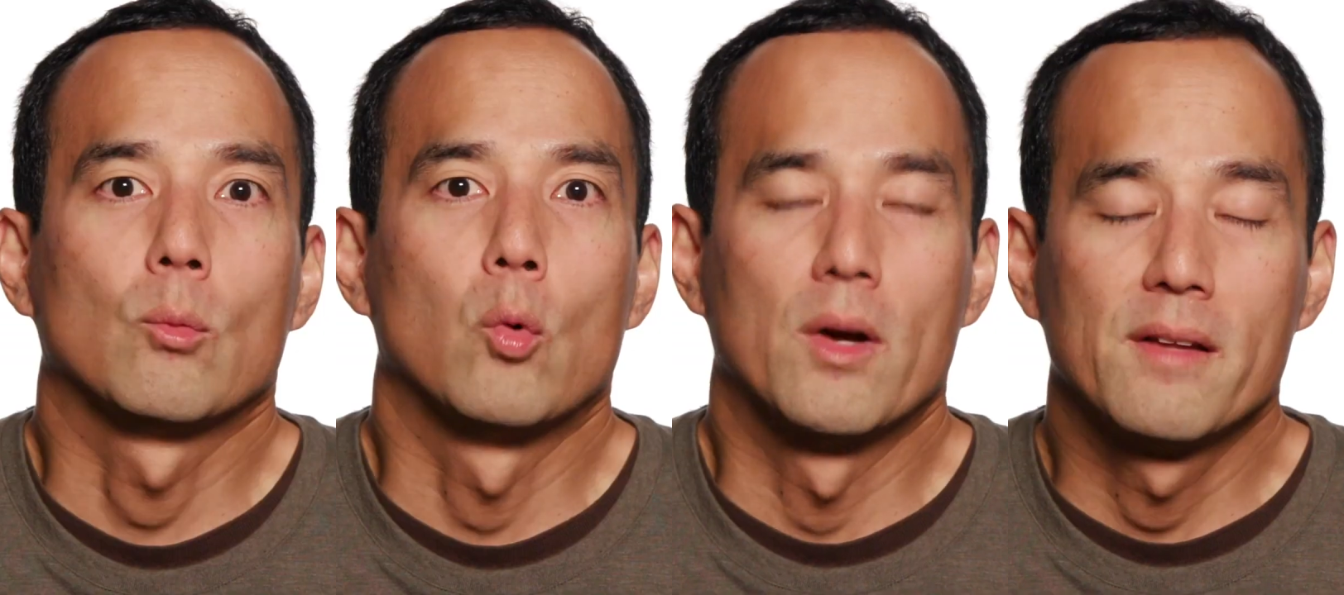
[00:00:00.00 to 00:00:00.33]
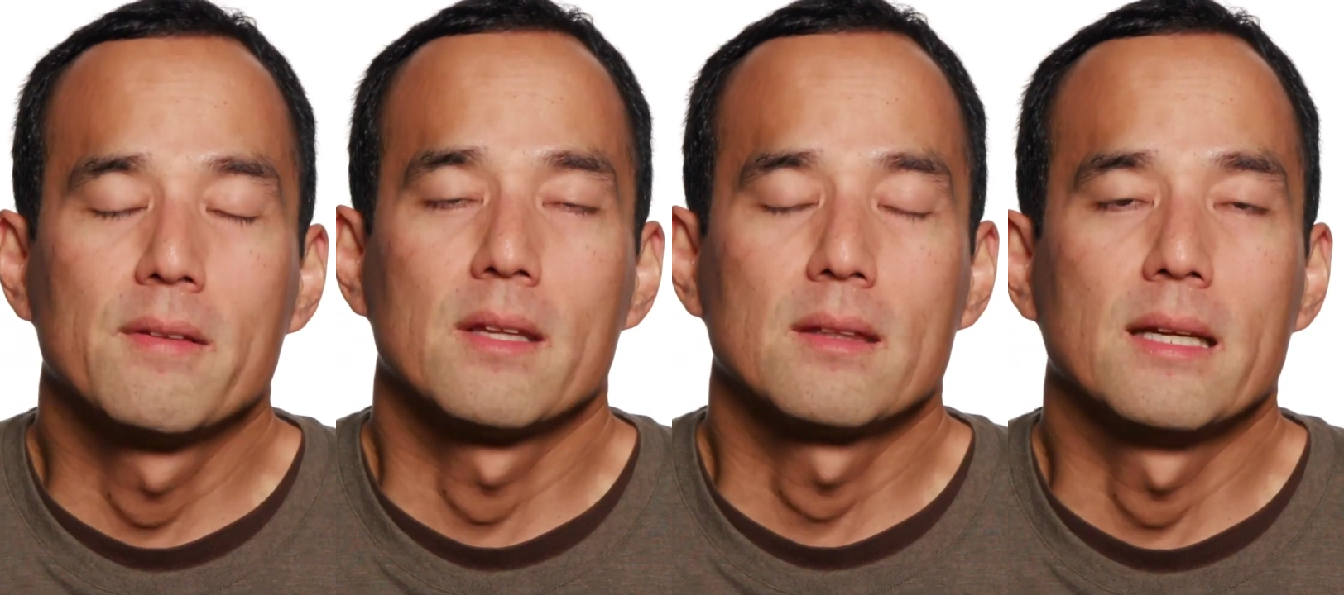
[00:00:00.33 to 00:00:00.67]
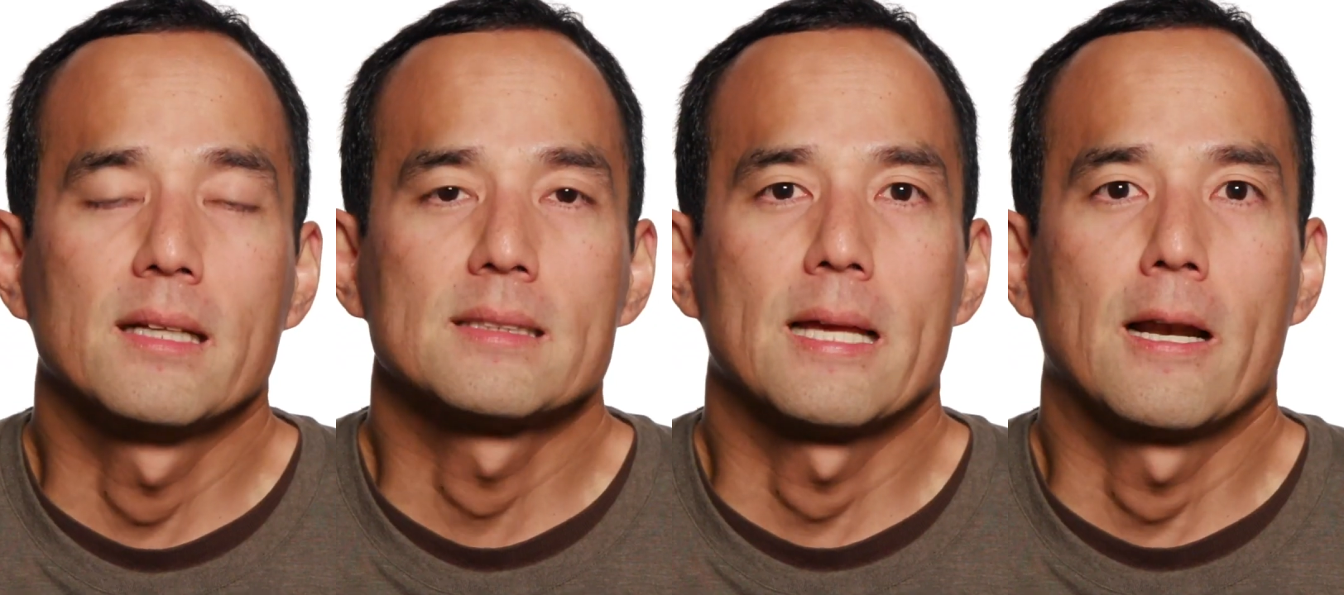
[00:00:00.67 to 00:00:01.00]
One of the
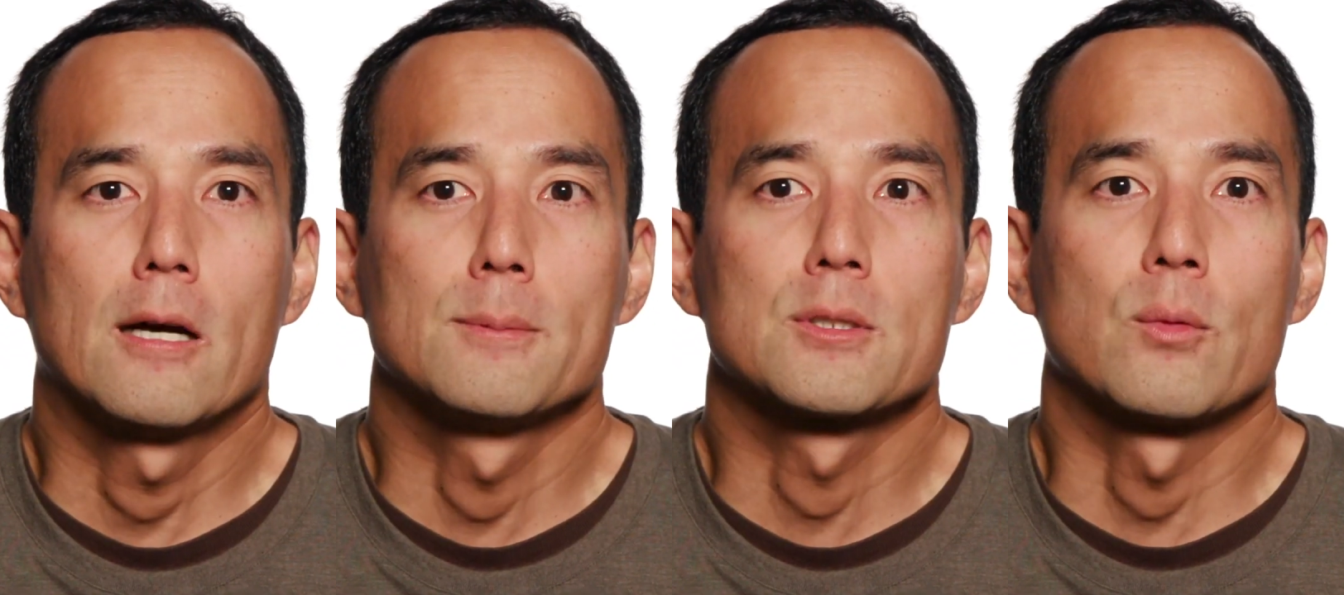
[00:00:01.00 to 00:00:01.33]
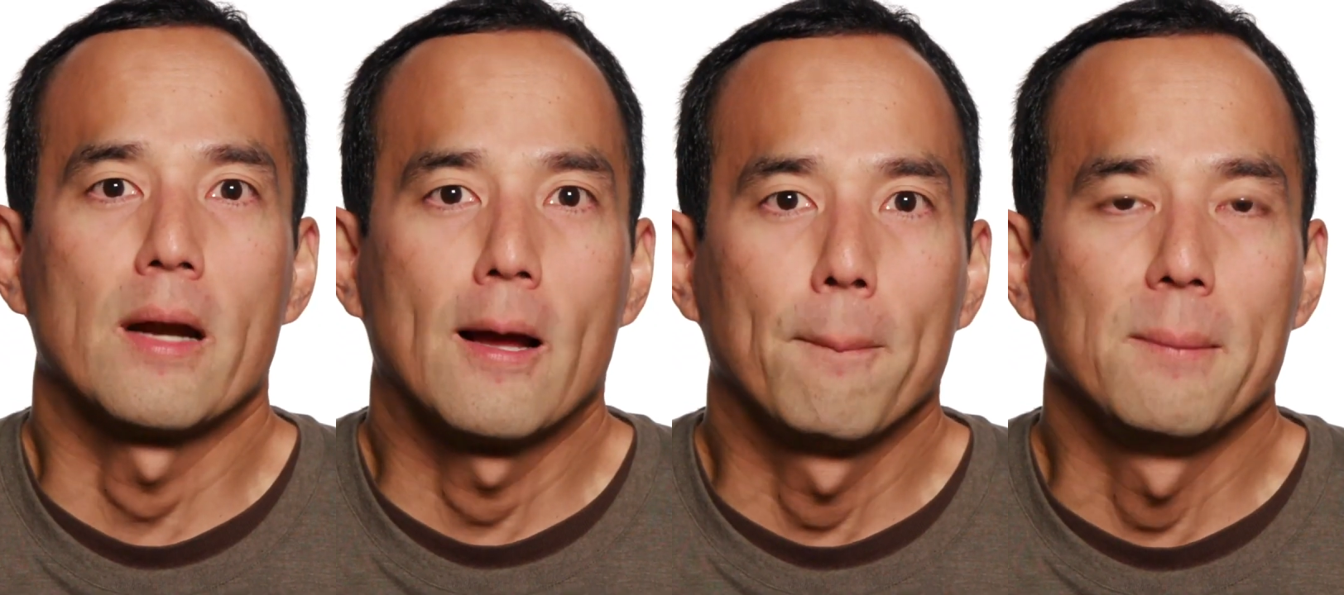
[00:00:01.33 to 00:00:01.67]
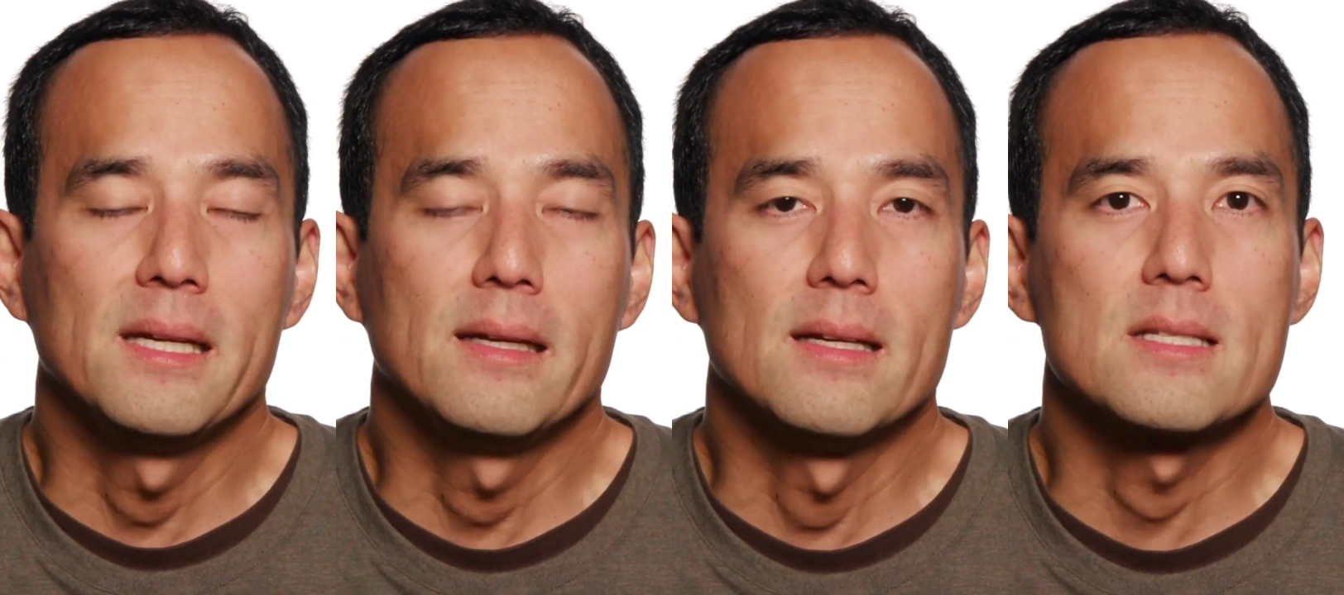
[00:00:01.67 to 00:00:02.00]
things that helps ground
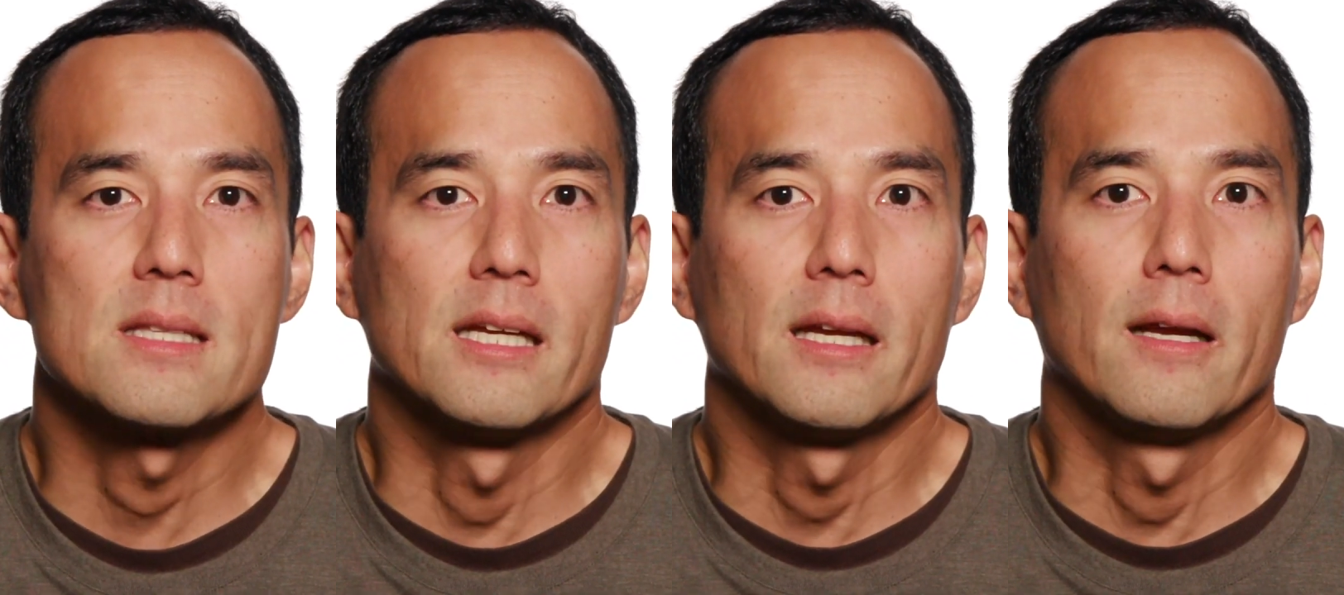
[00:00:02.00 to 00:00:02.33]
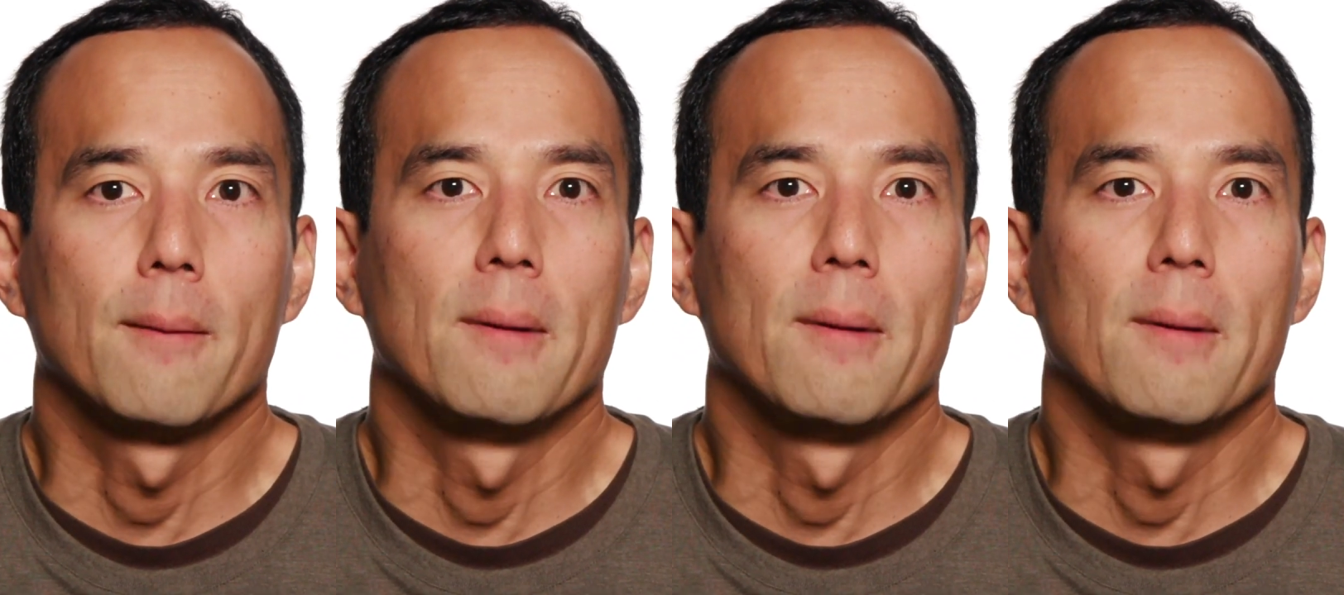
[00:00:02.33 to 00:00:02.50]
me is thinking